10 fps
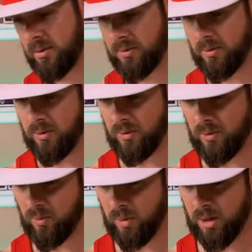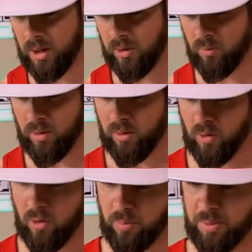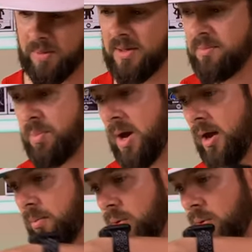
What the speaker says: do we want to open this bad